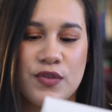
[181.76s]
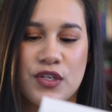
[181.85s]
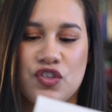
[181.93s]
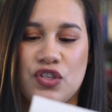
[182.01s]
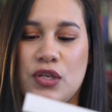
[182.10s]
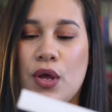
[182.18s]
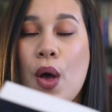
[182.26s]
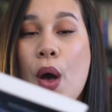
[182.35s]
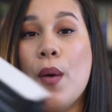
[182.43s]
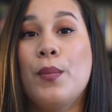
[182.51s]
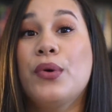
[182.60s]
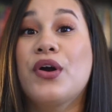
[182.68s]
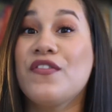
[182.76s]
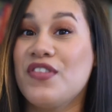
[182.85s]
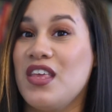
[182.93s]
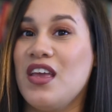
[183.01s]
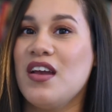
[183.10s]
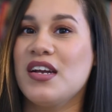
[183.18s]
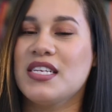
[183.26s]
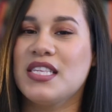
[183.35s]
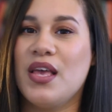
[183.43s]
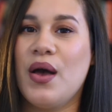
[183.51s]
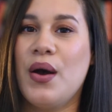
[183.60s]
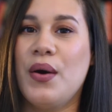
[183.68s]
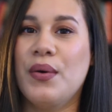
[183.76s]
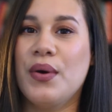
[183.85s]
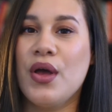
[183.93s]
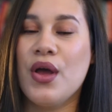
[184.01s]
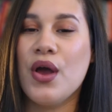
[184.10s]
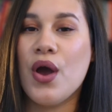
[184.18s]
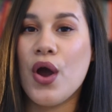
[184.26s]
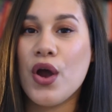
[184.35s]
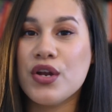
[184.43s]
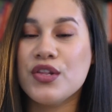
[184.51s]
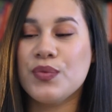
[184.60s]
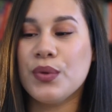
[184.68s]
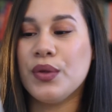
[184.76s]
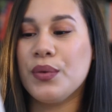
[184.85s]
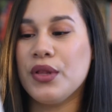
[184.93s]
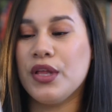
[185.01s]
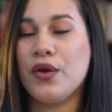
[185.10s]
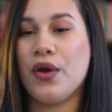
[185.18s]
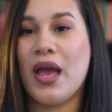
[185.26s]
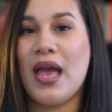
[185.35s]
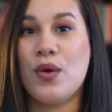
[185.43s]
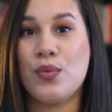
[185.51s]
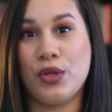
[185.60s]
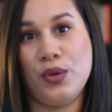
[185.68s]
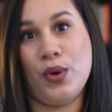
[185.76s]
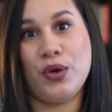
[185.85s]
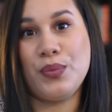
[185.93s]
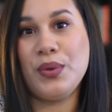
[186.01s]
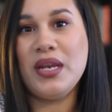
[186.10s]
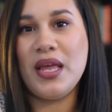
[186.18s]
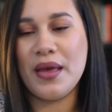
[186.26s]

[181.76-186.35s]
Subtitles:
Fiction Book of the Year. So, heard it's really great. Really want to read it.